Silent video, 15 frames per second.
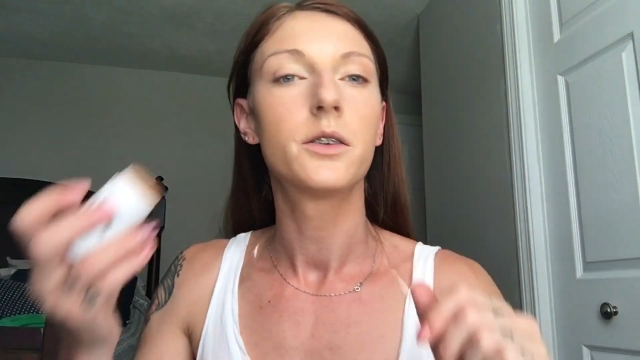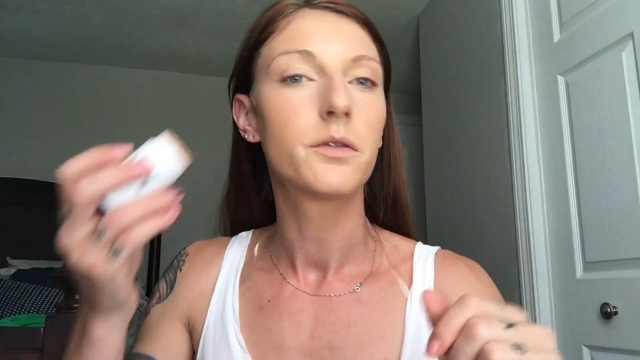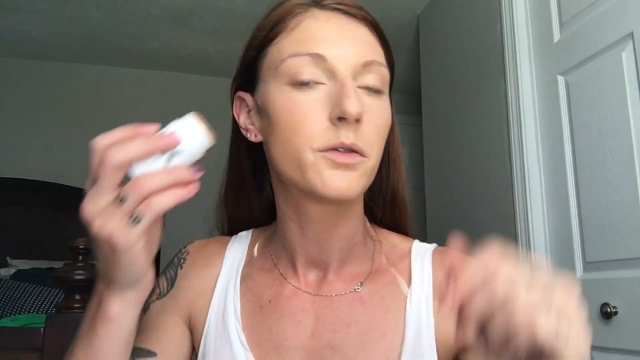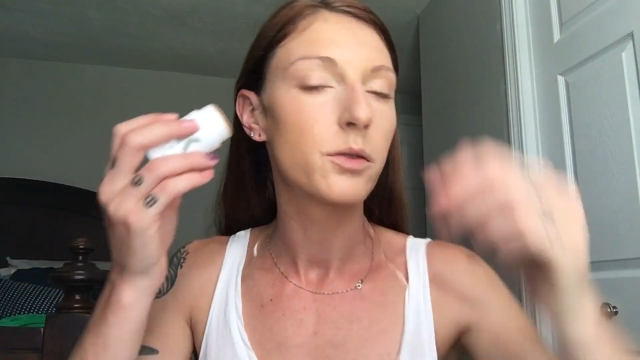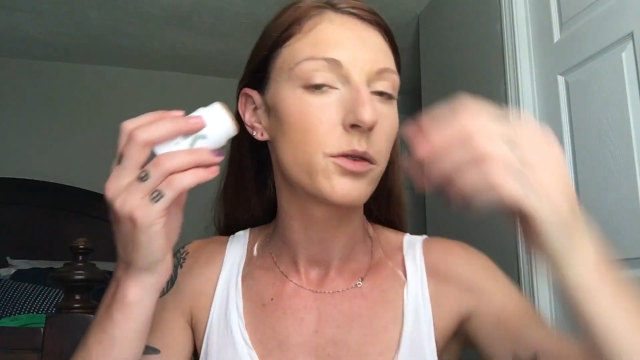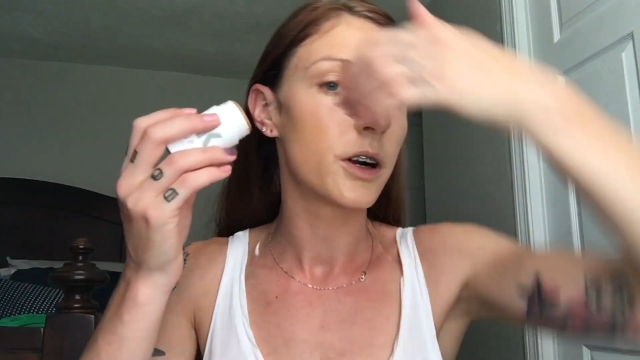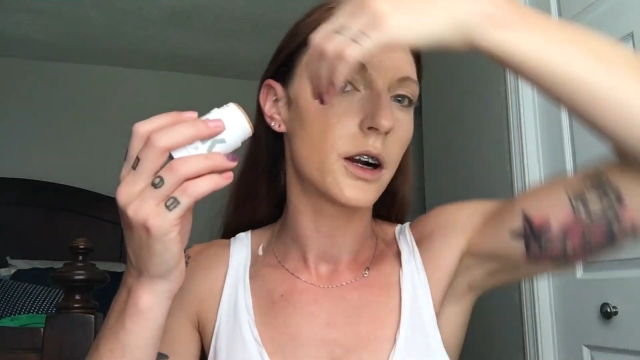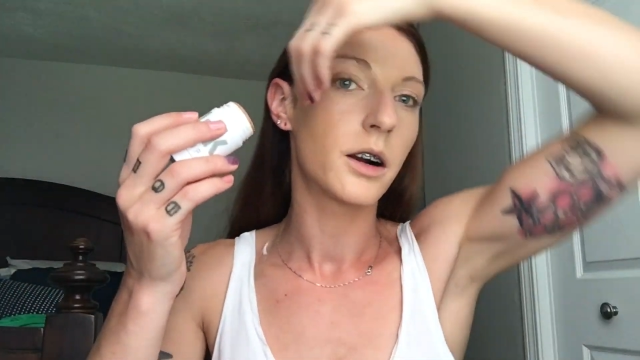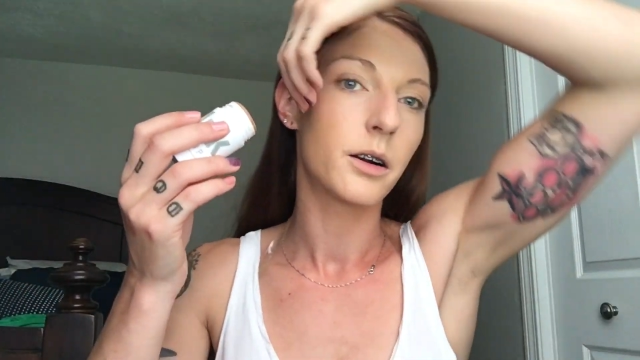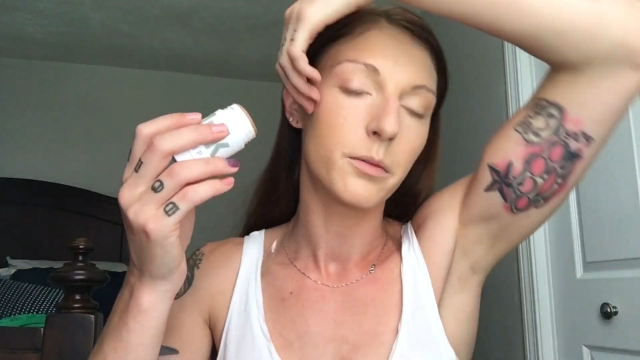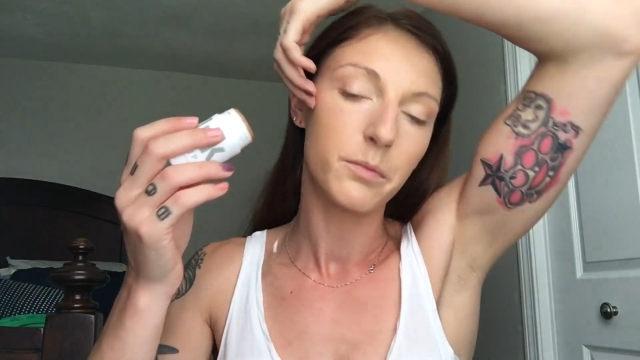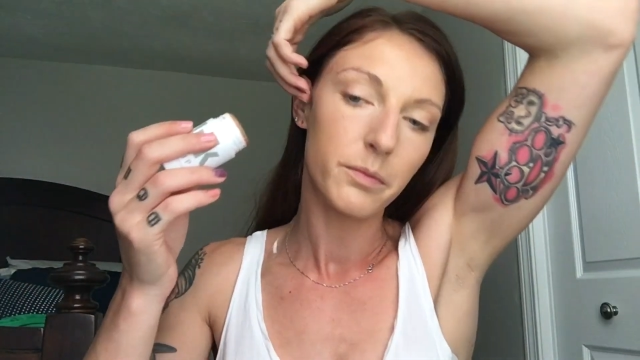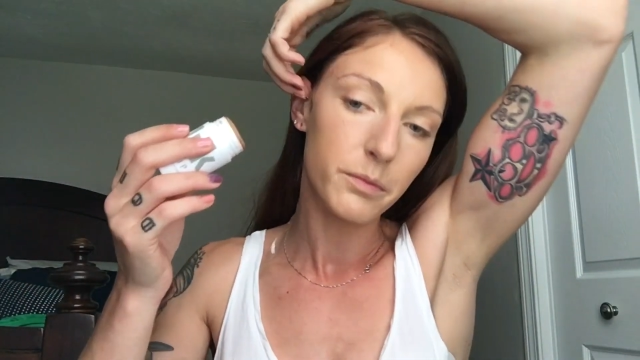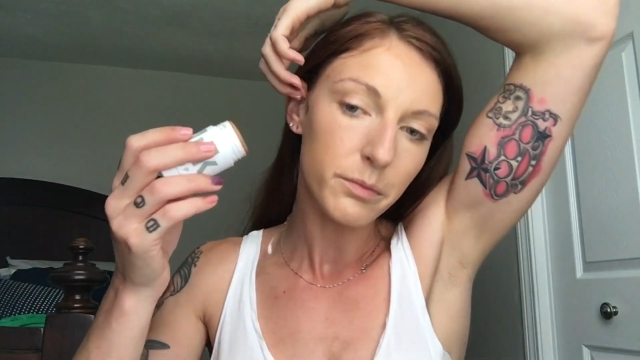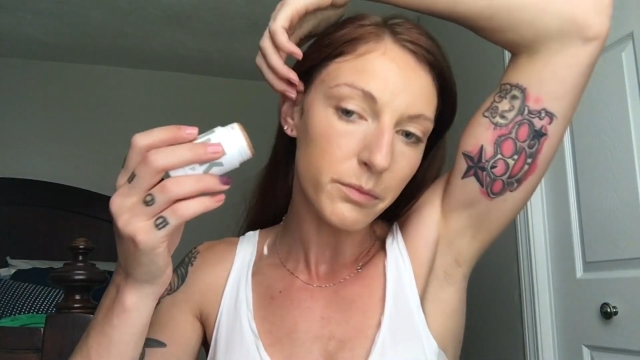
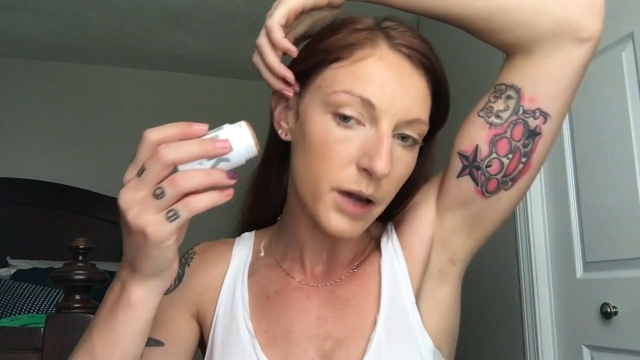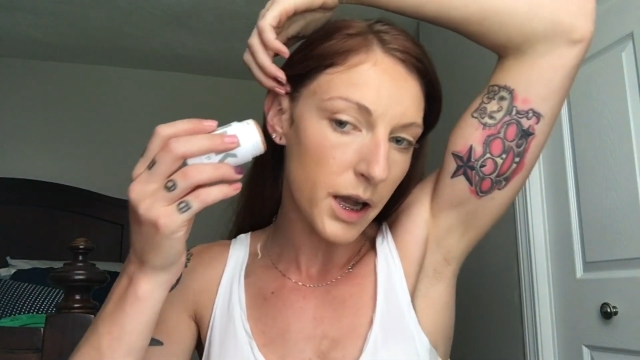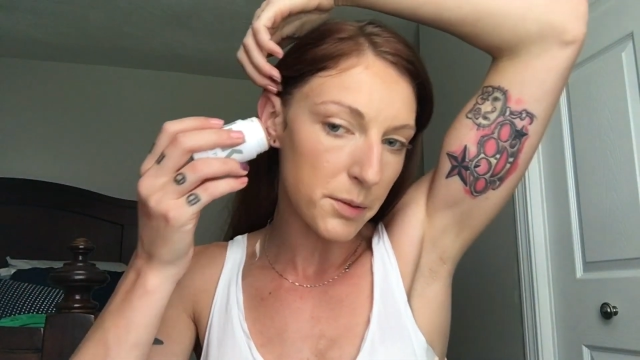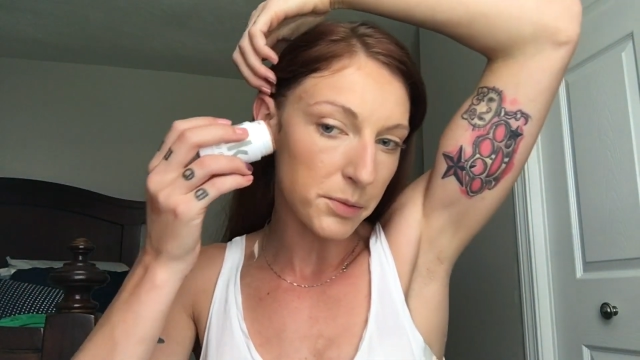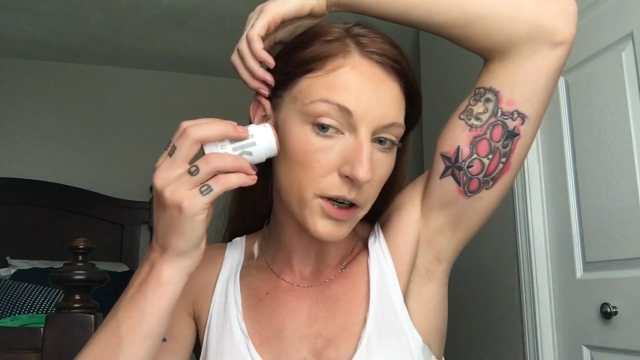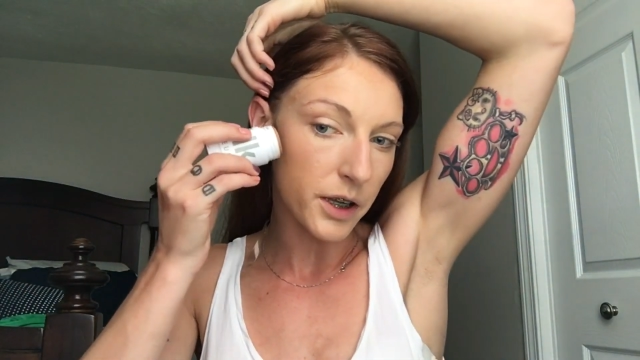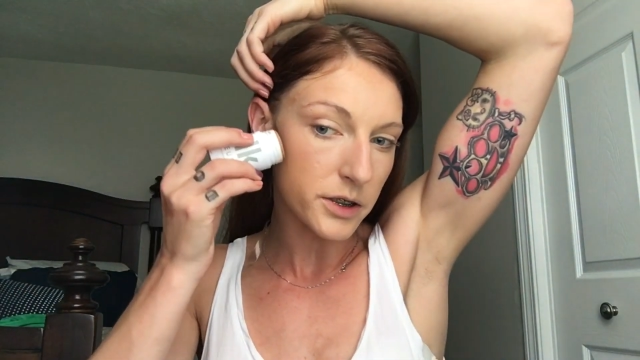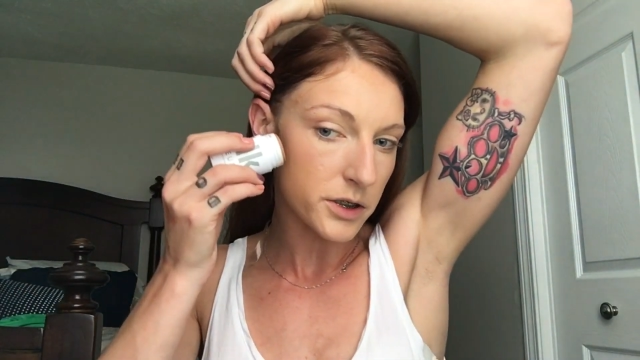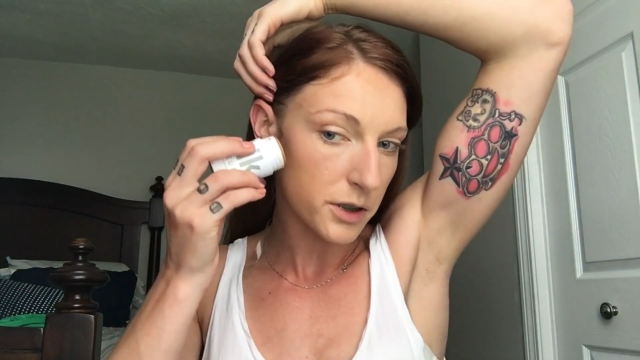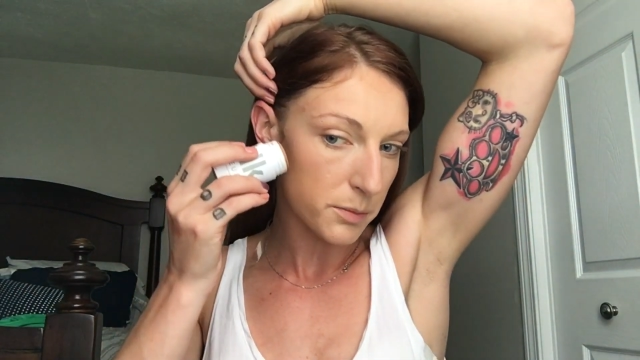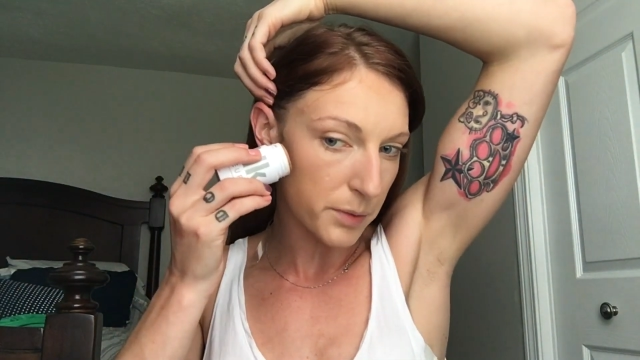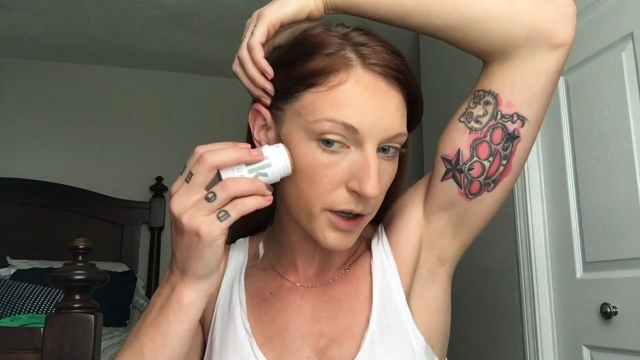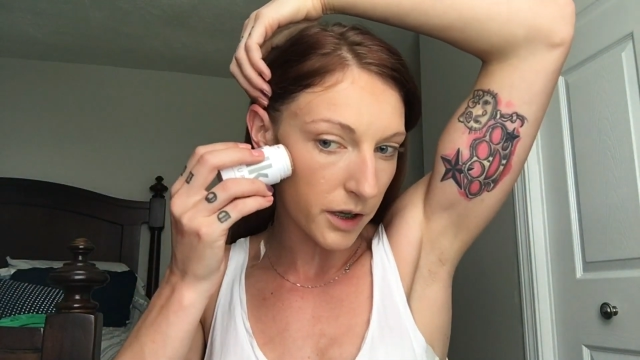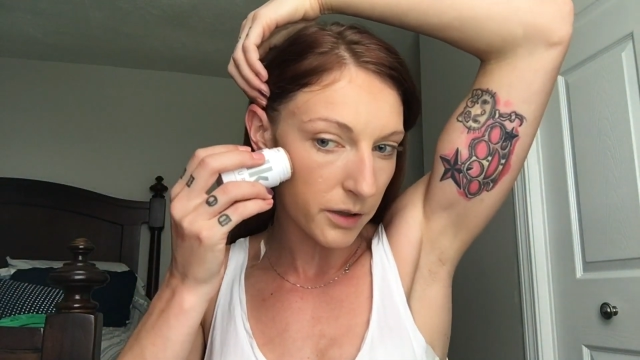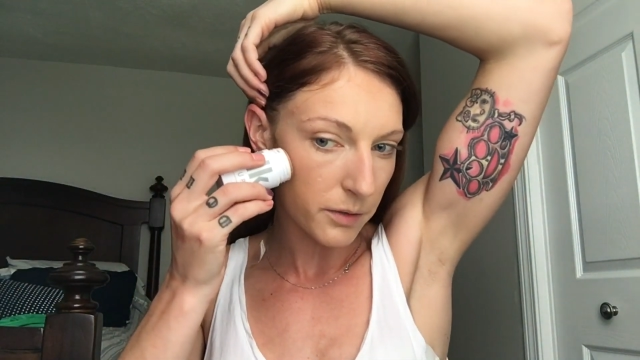for my
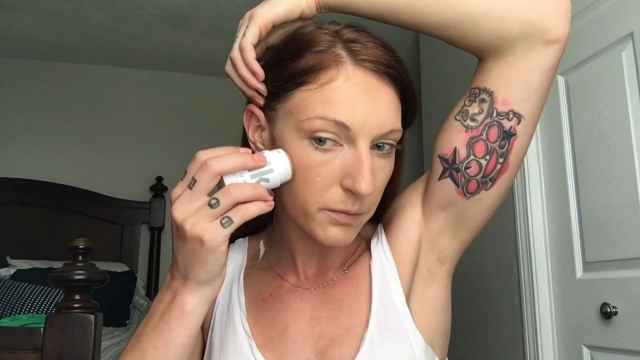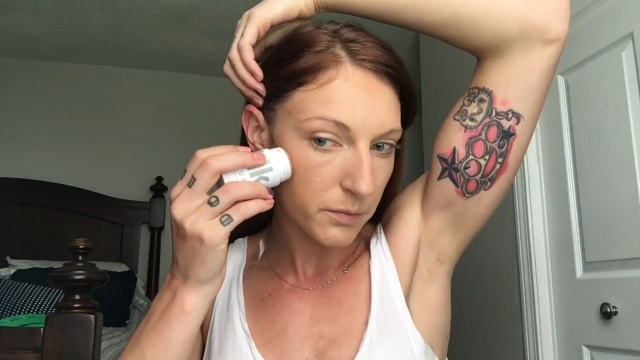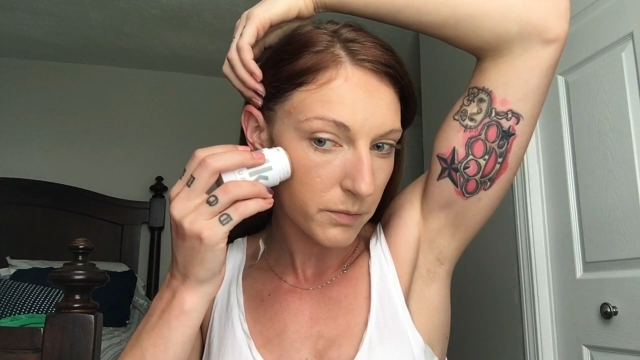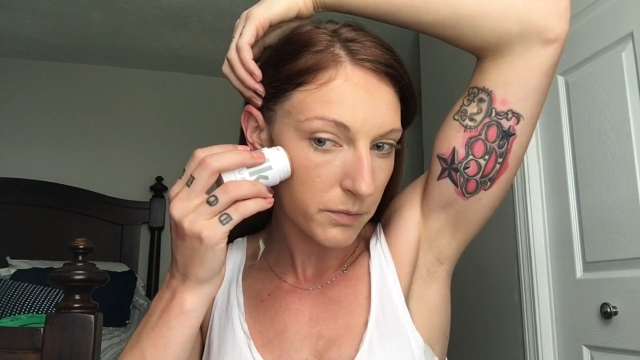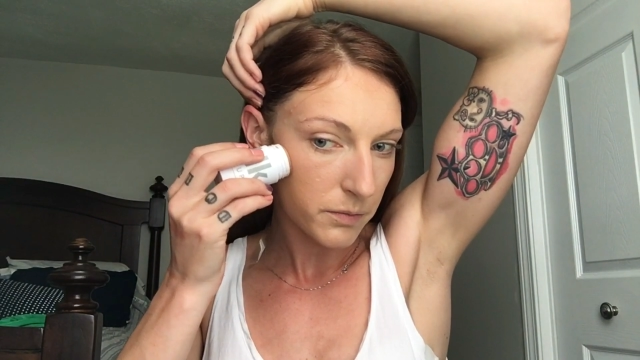bronzer, but